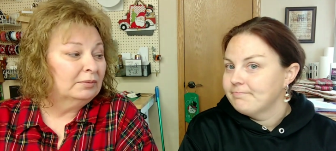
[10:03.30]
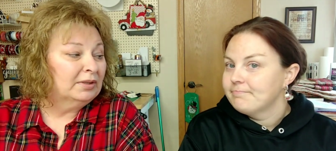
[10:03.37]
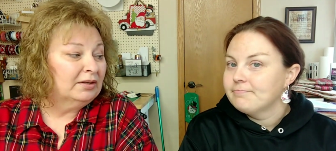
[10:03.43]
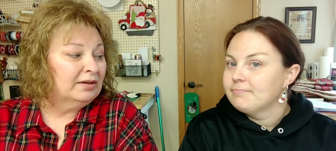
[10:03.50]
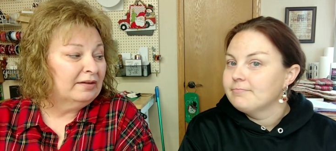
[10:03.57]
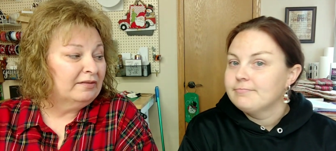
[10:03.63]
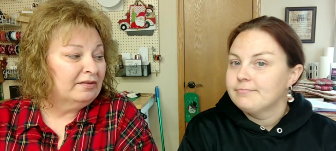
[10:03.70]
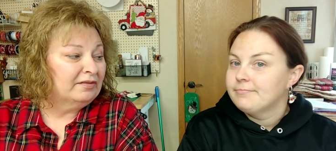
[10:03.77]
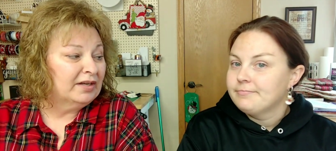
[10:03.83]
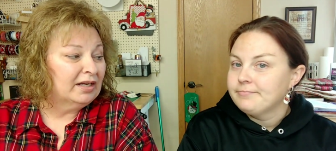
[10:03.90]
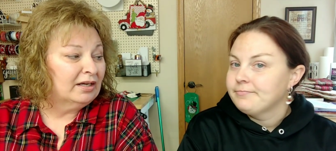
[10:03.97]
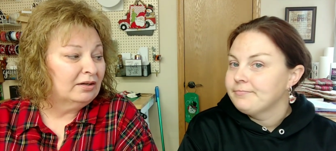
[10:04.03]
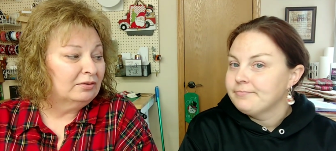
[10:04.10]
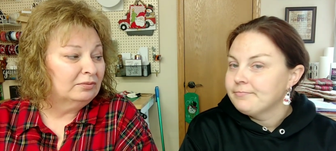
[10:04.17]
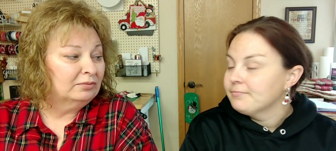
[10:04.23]
Speaker 1: We don't have a
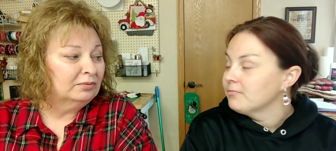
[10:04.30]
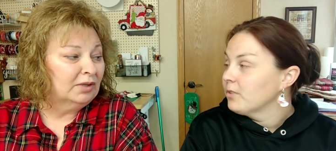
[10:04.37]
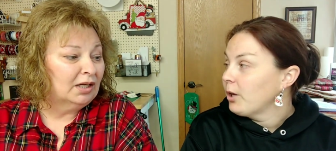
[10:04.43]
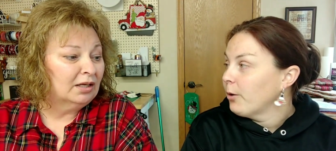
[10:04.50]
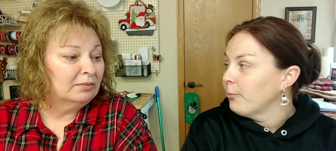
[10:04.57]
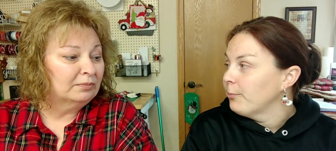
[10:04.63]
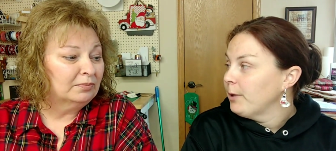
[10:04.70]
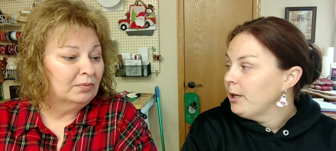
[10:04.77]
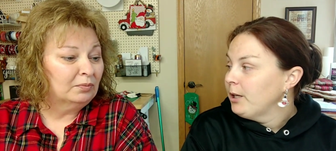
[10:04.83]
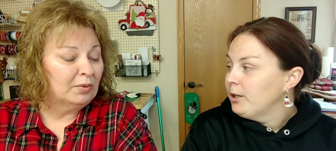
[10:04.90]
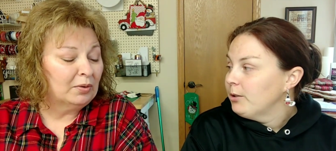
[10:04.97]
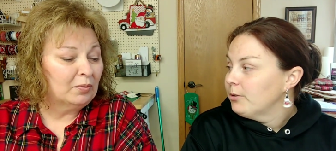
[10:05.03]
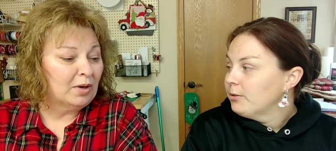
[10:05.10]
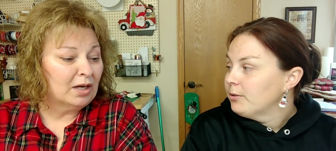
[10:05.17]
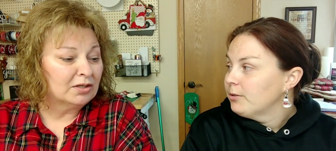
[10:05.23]
video. No. Um,
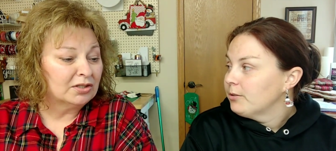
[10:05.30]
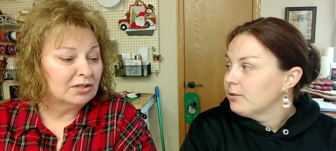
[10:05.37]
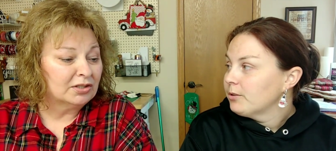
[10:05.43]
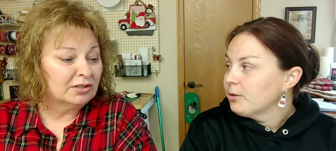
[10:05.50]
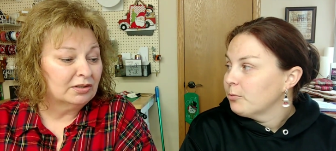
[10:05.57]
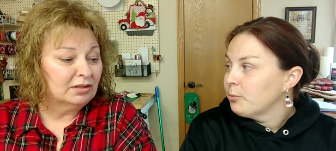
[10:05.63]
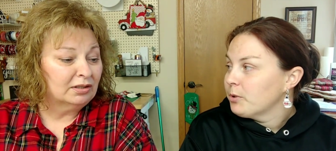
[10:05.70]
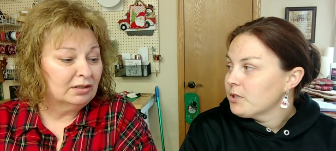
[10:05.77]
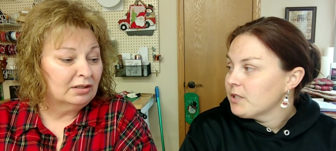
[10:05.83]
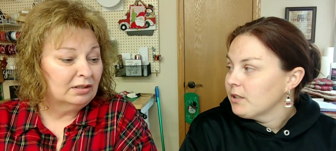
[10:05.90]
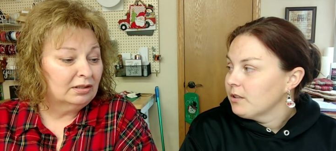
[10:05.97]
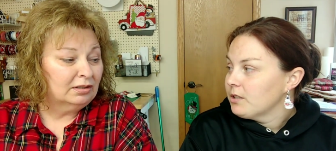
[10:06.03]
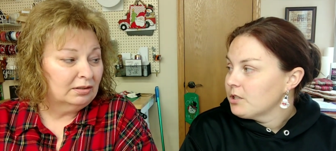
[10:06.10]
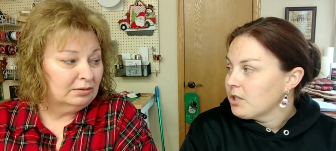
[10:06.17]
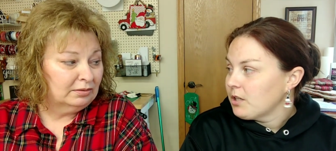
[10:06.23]
we watched
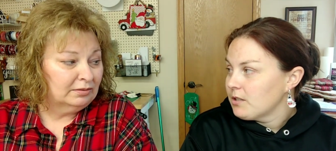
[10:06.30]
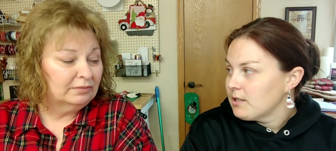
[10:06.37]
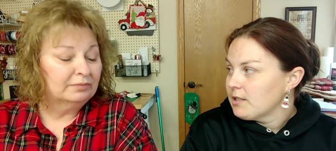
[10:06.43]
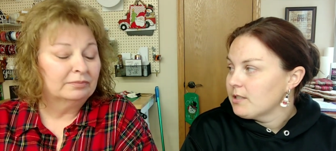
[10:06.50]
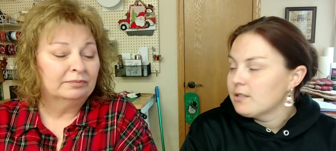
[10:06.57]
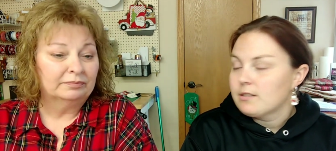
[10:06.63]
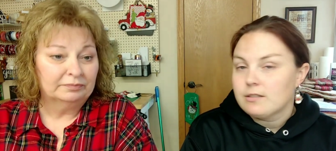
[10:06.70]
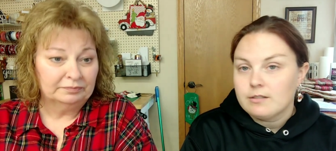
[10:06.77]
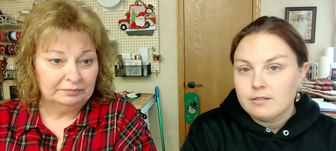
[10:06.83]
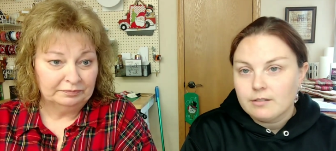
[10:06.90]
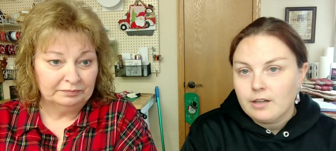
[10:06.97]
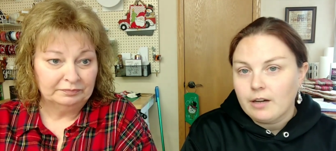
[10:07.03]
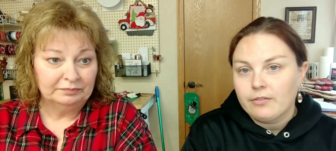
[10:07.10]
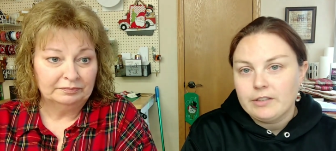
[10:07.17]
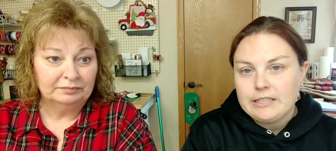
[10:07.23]
Speaker 2: Priscilla and Chelsea's
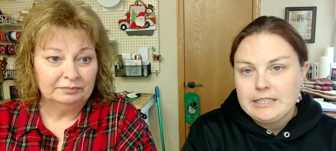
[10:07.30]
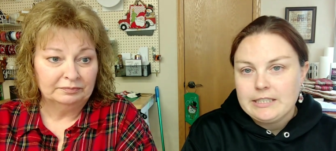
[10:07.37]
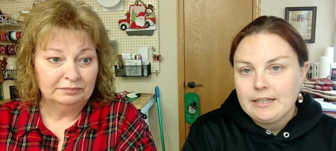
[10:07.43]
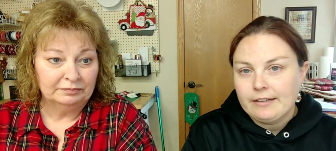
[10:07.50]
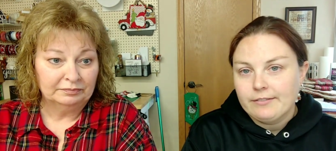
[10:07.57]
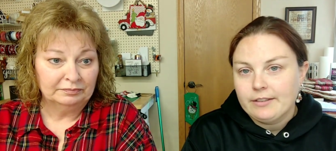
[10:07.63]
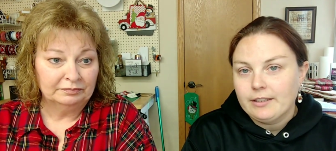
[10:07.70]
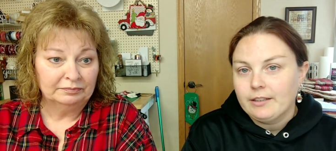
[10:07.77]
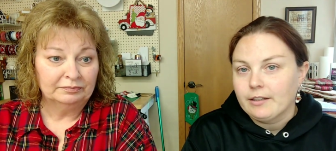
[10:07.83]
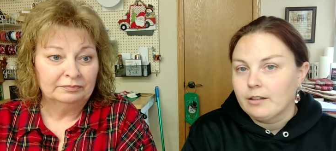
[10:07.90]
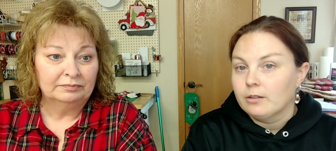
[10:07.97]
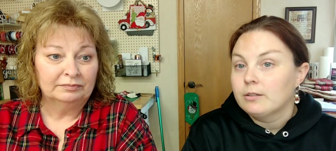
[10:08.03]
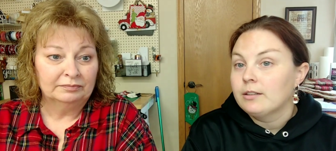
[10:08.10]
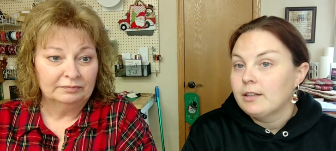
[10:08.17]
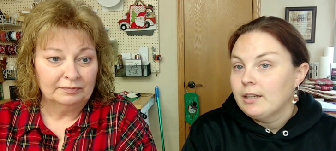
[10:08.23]
coffee tea dye
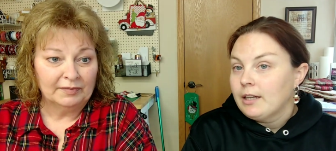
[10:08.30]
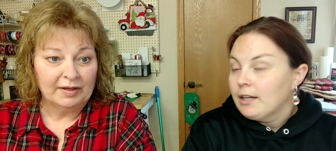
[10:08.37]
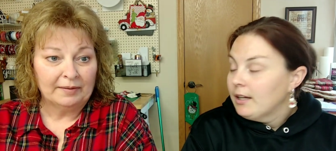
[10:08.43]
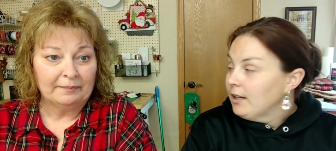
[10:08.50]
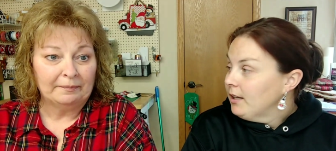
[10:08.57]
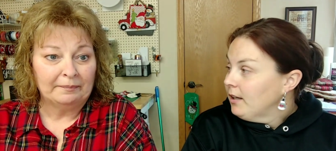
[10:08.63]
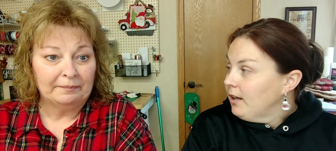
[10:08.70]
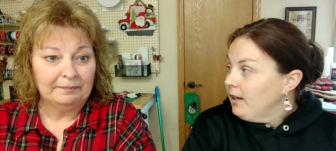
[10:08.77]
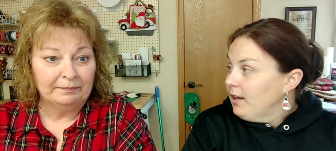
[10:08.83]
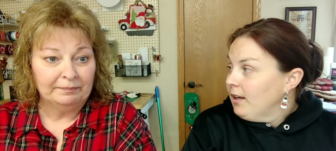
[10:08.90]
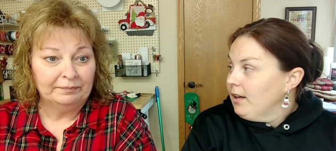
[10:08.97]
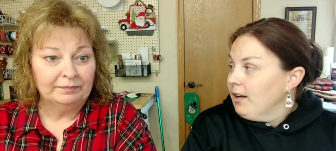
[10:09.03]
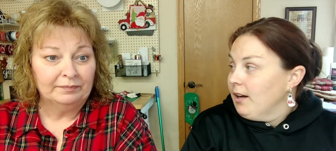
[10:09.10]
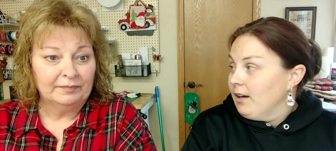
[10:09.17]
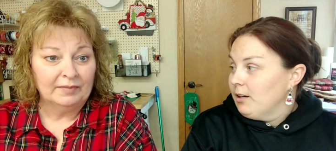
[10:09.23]
video. Yeah.
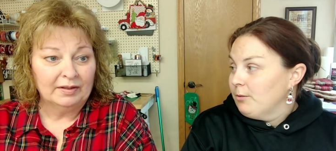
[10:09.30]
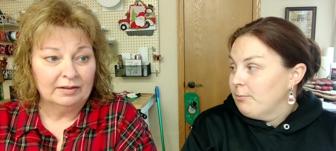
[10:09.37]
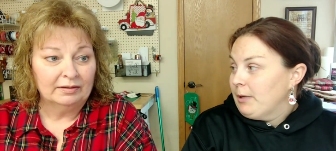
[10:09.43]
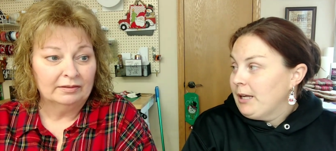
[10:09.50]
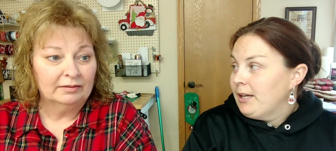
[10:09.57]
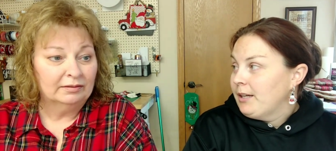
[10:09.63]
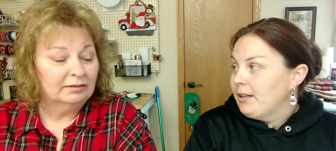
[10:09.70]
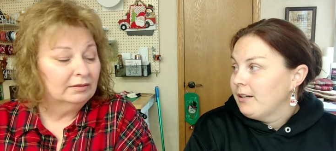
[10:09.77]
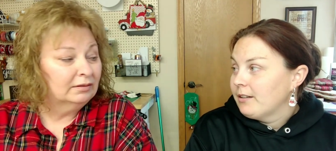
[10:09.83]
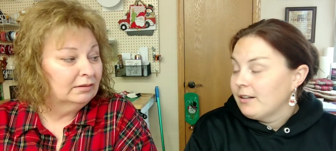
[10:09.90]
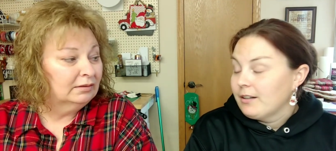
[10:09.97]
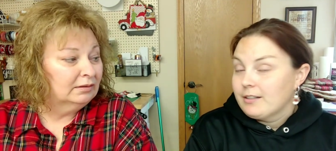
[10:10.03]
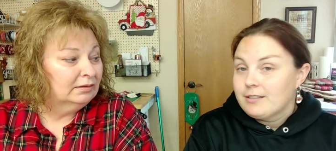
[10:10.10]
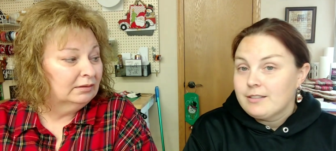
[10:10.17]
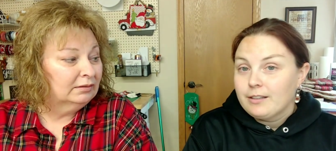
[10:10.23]
Um, and
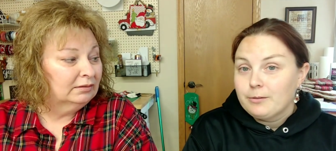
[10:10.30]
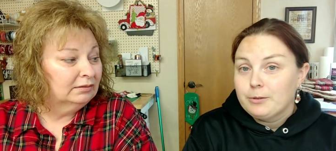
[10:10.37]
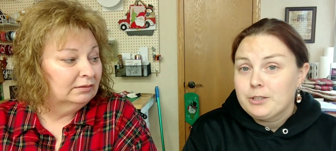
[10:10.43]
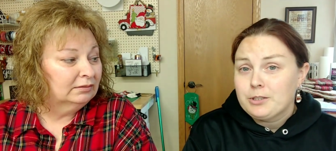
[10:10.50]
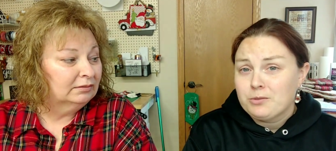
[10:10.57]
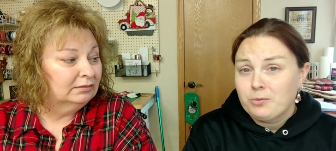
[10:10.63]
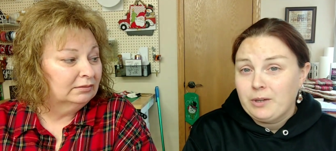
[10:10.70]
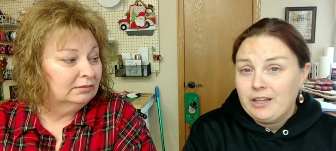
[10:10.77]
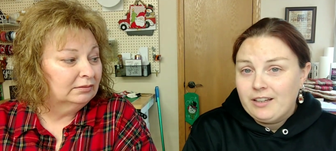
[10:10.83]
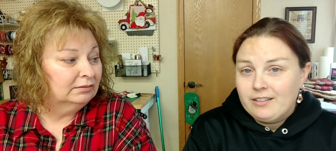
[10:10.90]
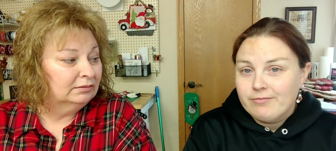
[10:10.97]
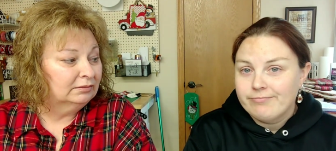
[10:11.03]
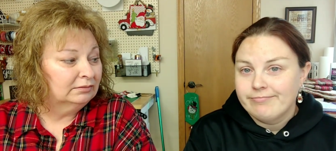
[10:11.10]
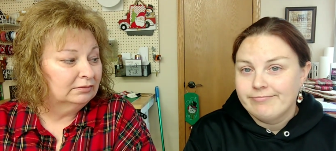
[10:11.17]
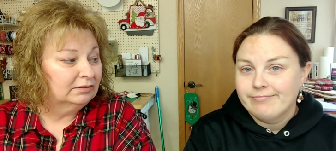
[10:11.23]
honestly, we just wing
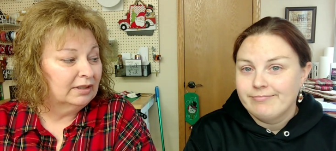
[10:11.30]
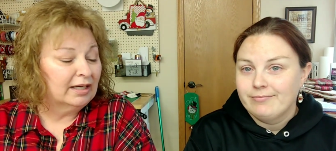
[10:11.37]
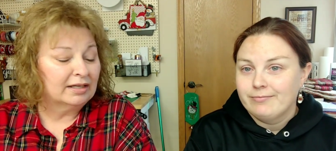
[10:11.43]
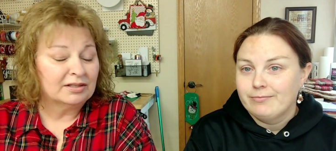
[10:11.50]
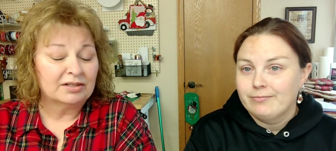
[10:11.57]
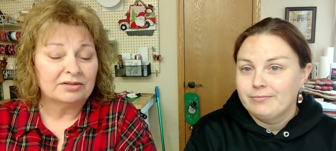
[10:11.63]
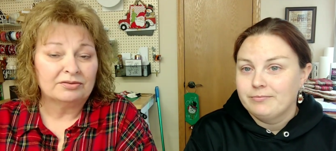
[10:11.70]
it.
Speaker 1: Yeah, I